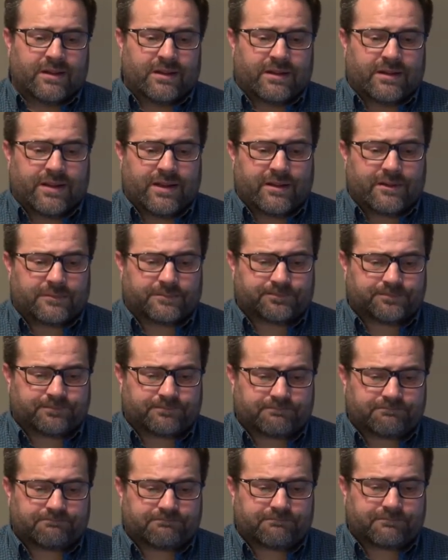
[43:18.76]
Now,
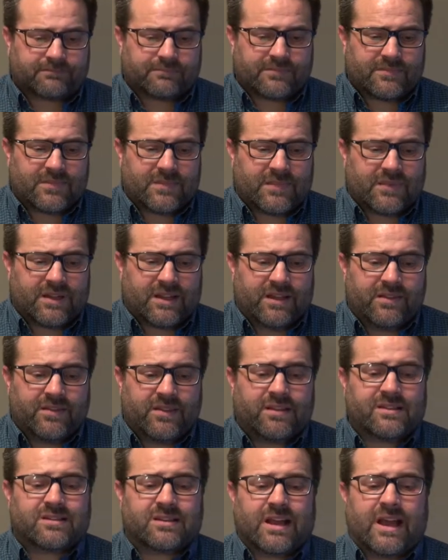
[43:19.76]
in
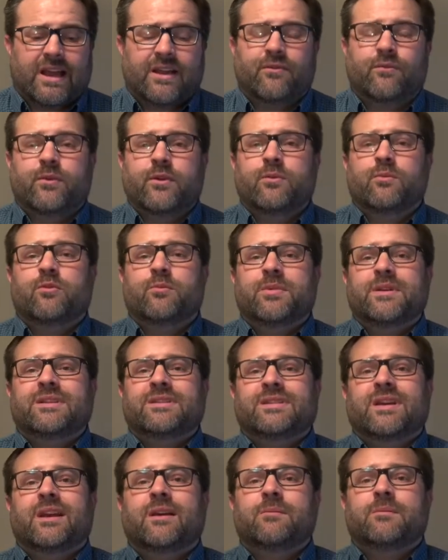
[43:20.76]
this life, we will be
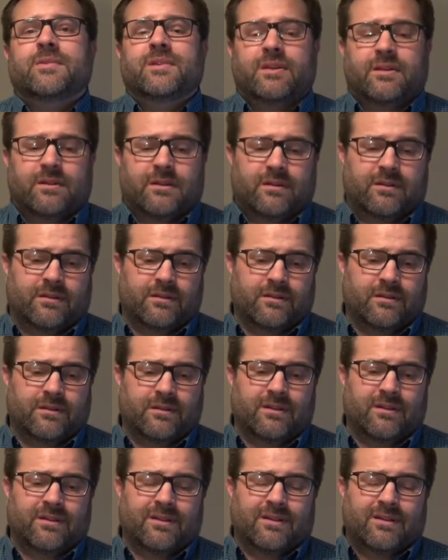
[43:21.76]
tempted
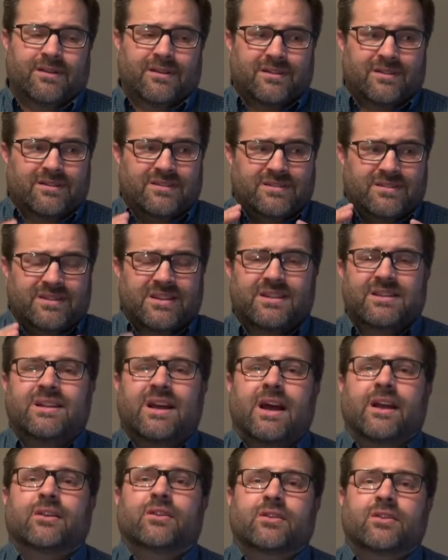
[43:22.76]
to
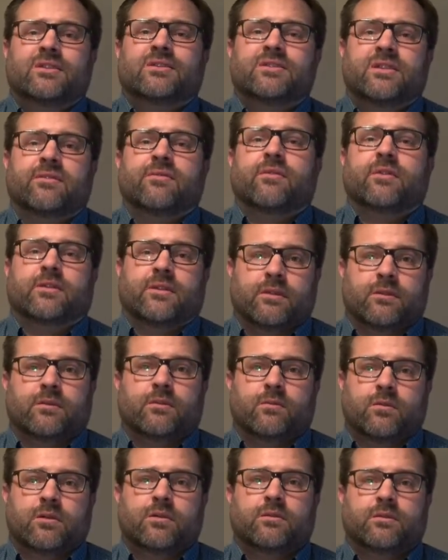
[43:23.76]
not look different than the
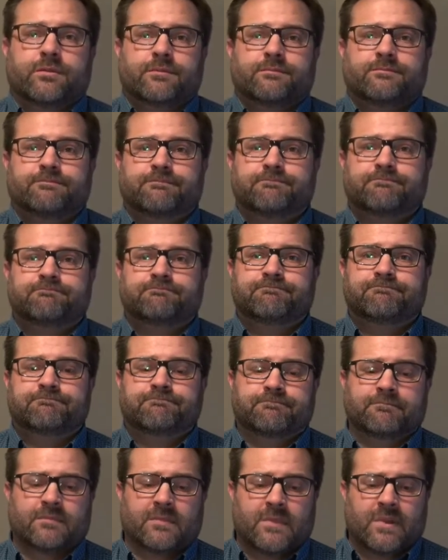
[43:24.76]
world.
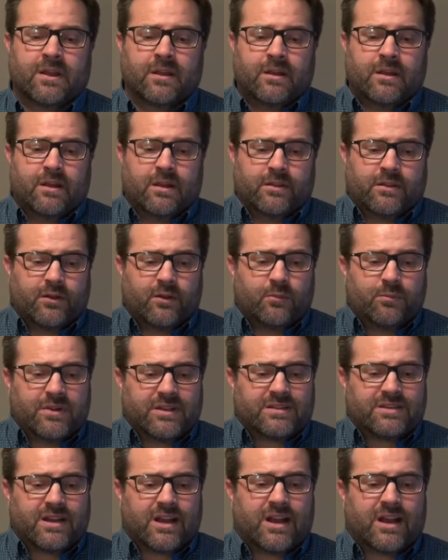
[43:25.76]
There will
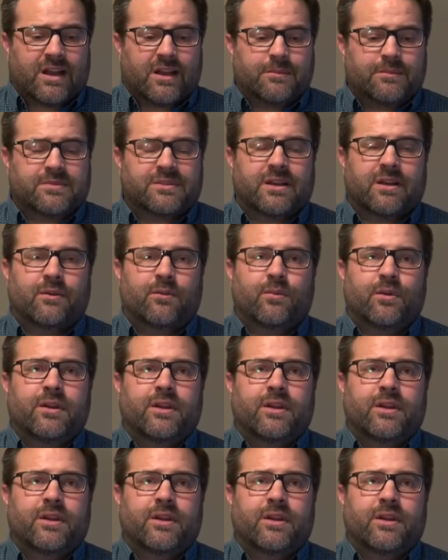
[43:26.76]
be times that